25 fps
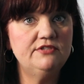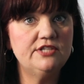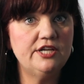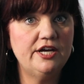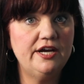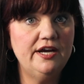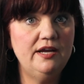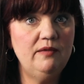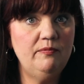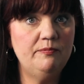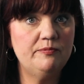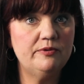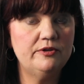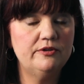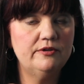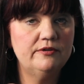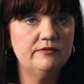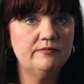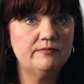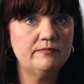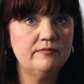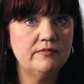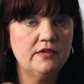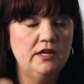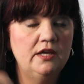type,
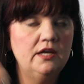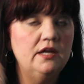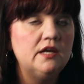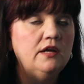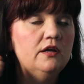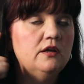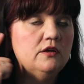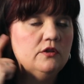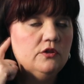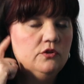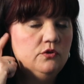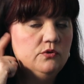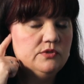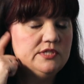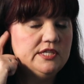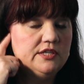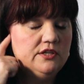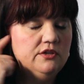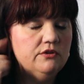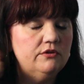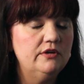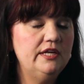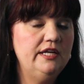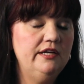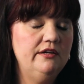using
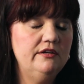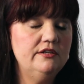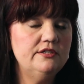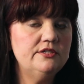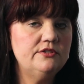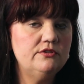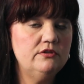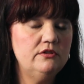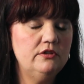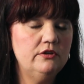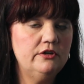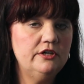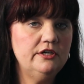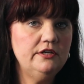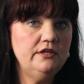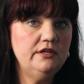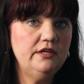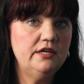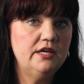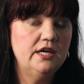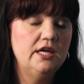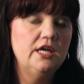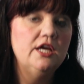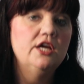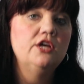your ears to
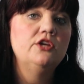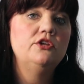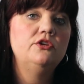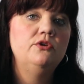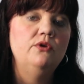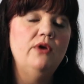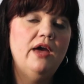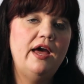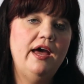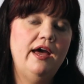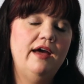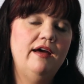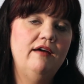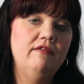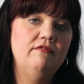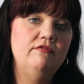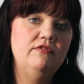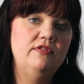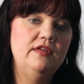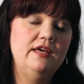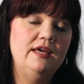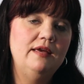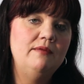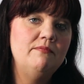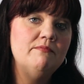learn. You have
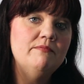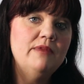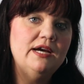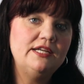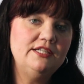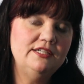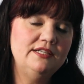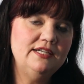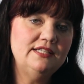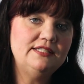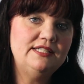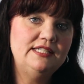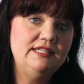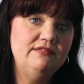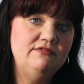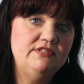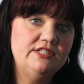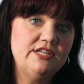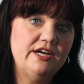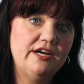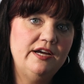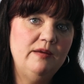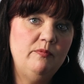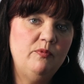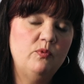the imaginative
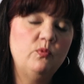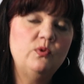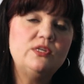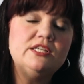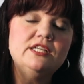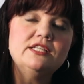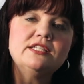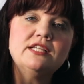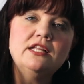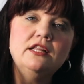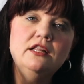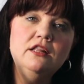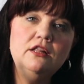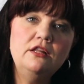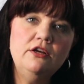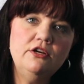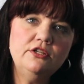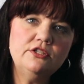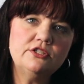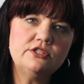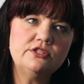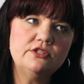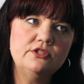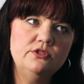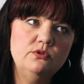type, which is a
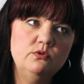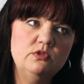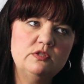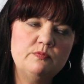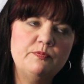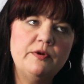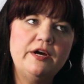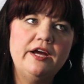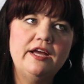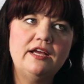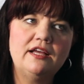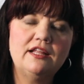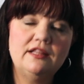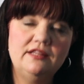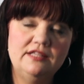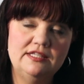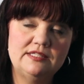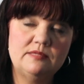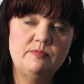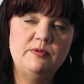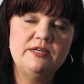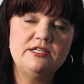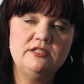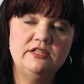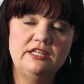lot used by
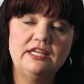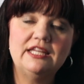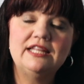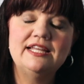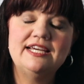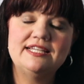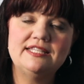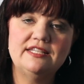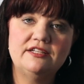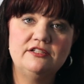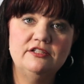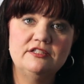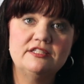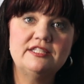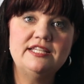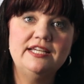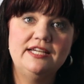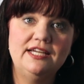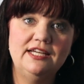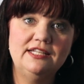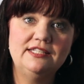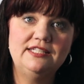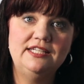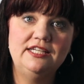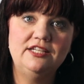special classical
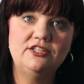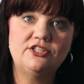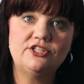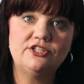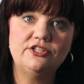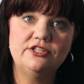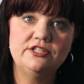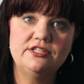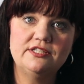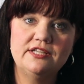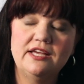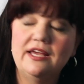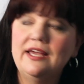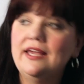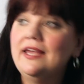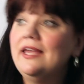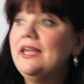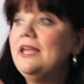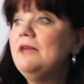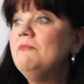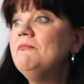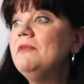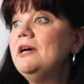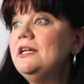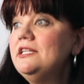singing teachers.
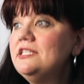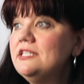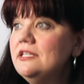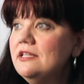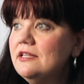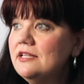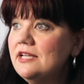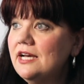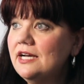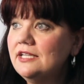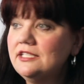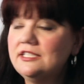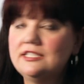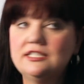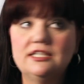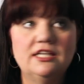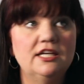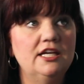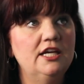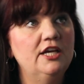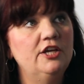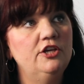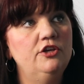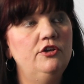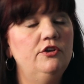Imagine that,
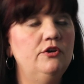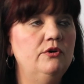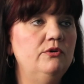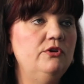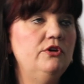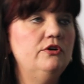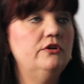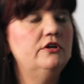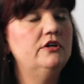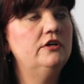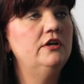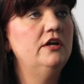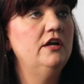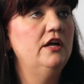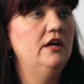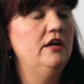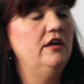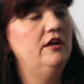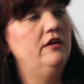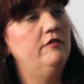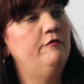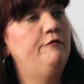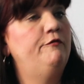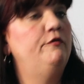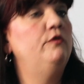you know, you're
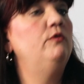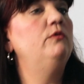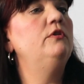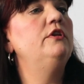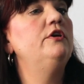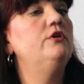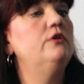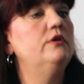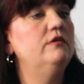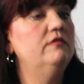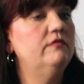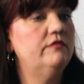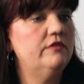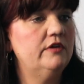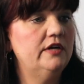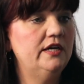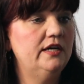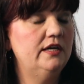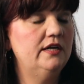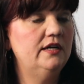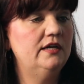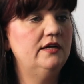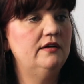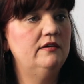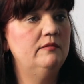falling over
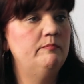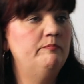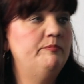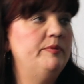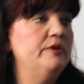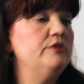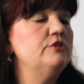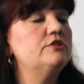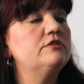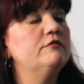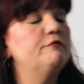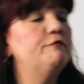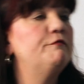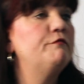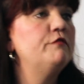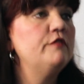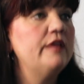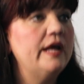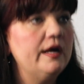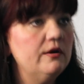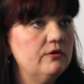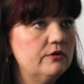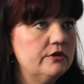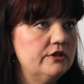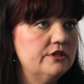a bunch of
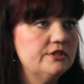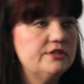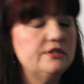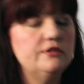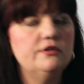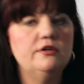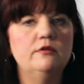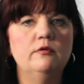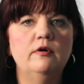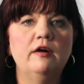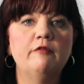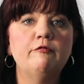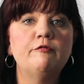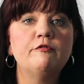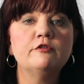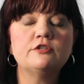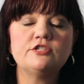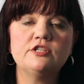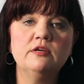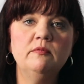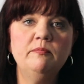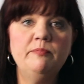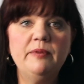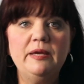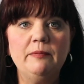flowers, you know, and for
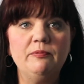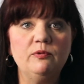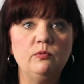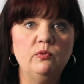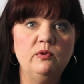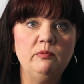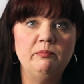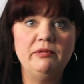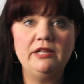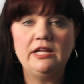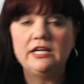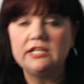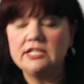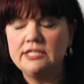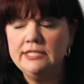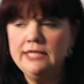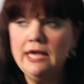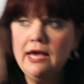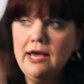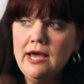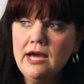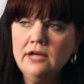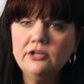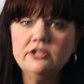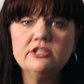some people will be like,
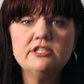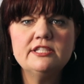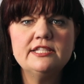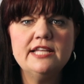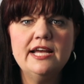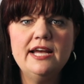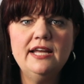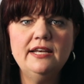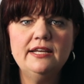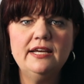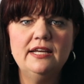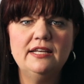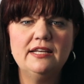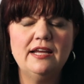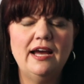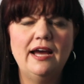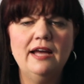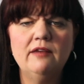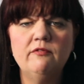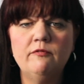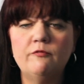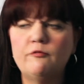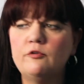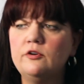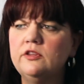yeah, I understand it.
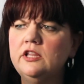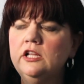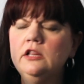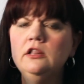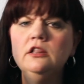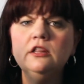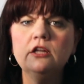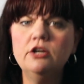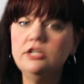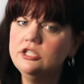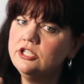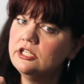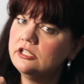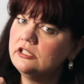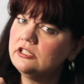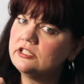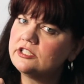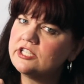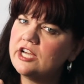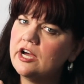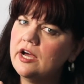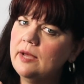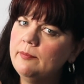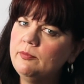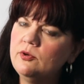And for the logical
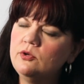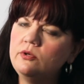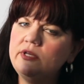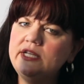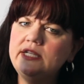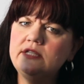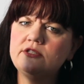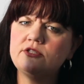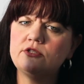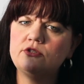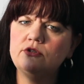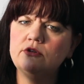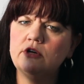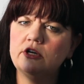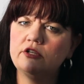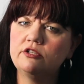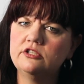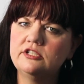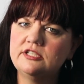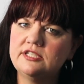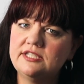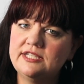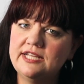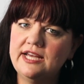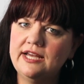type who needs to
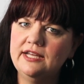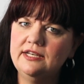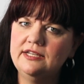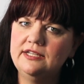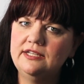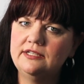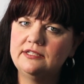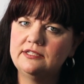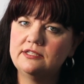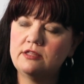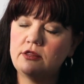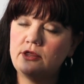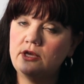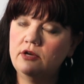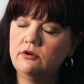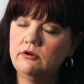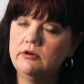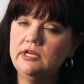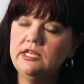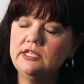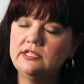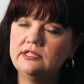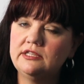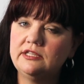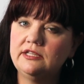understand it
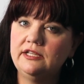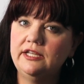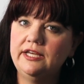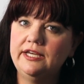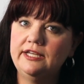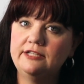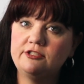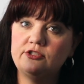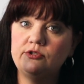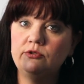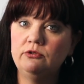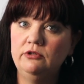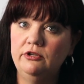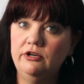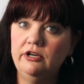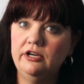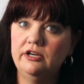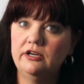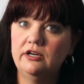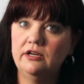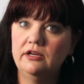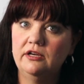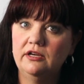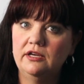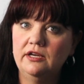theoretically to
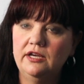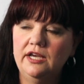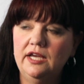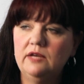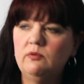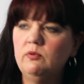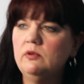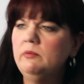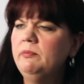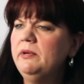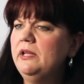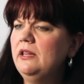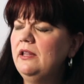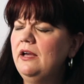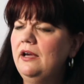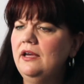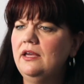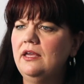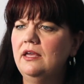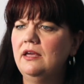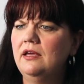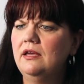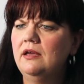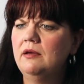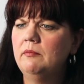learn, it will be
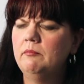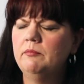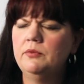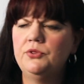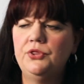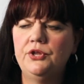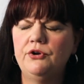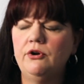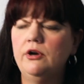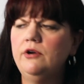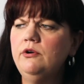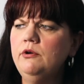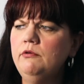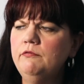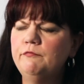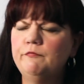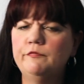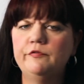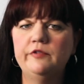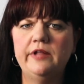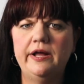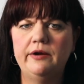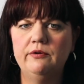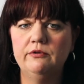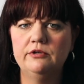like, but there are no
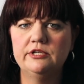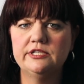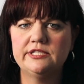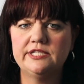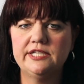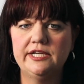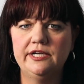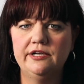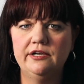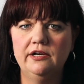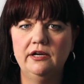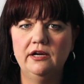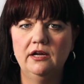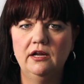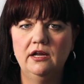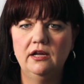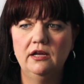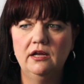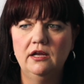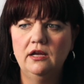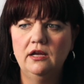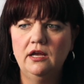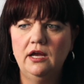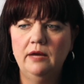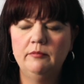flowers here.
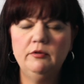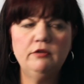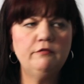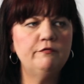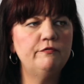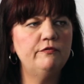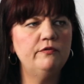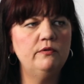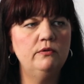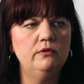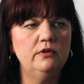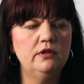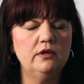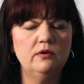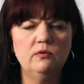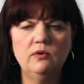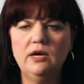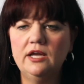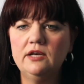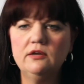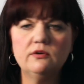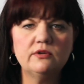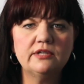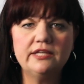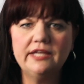I'm not falling, I
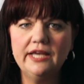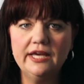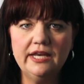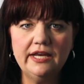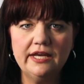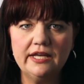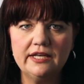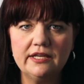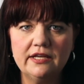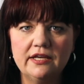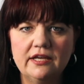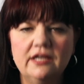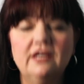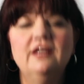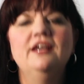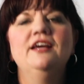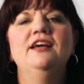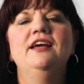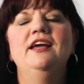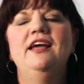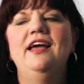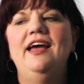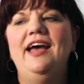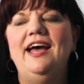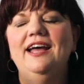don't get it.
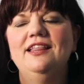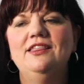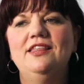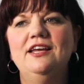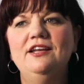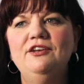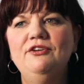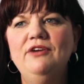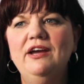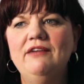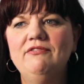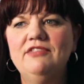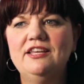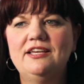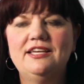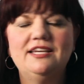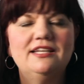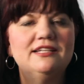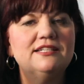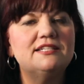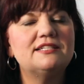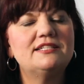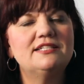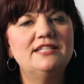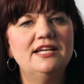And then you have the
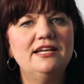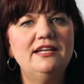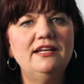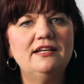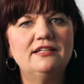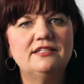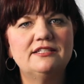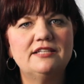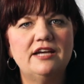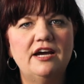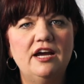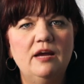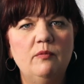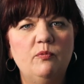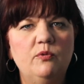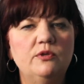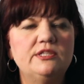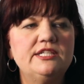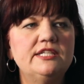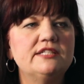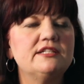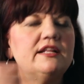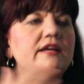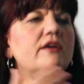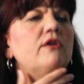kinesthetic type, which
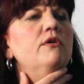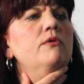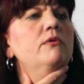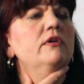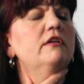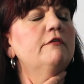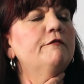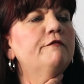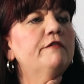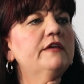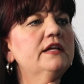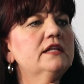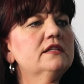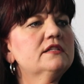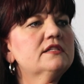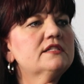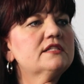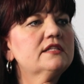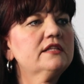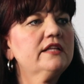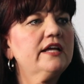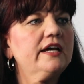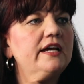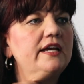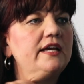is like, oh, it feels
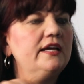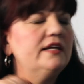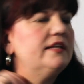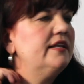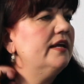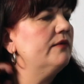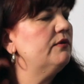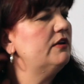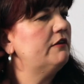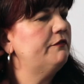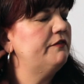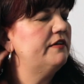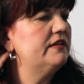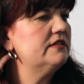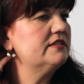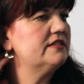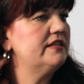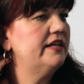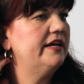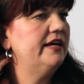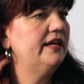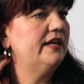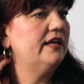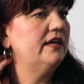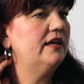like, now it feels
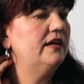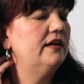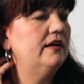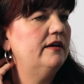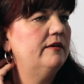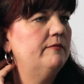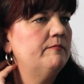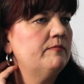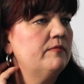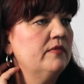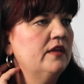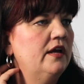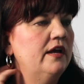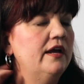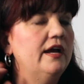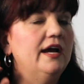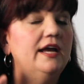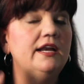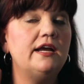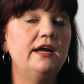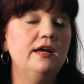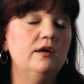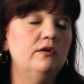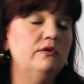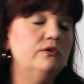like, and
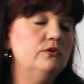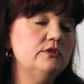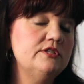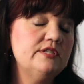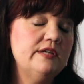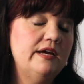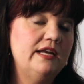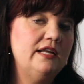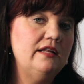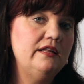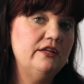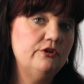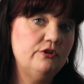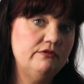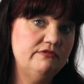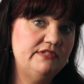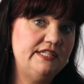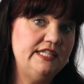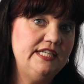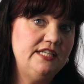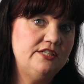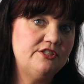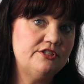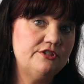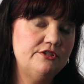I also had a lot of
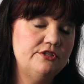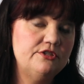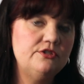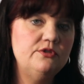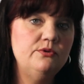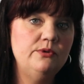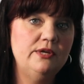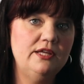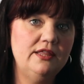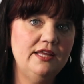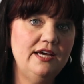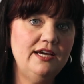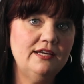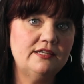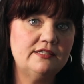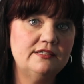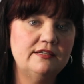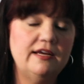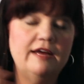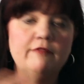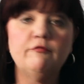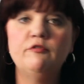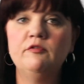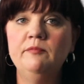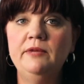teachers doing that.
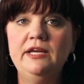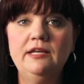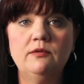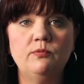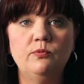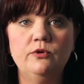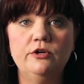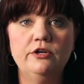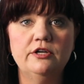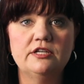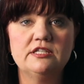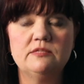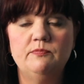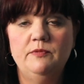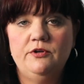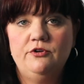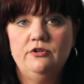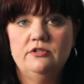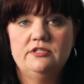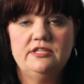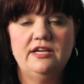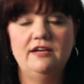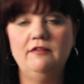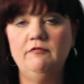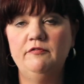And for me it works
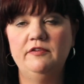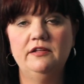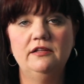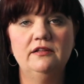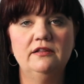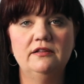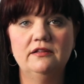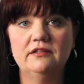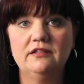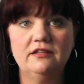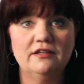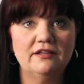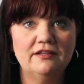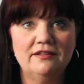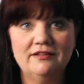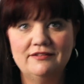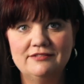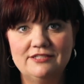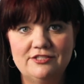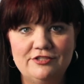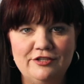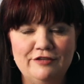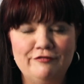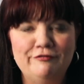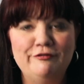because I feel
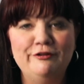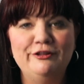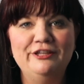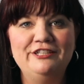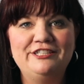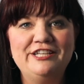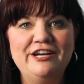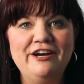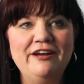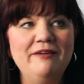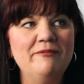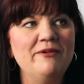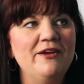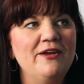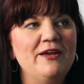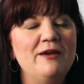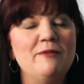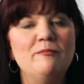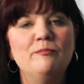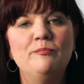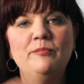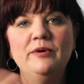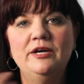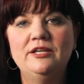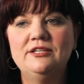stuff all the time.
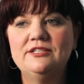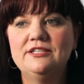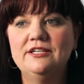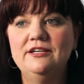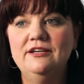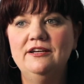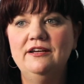But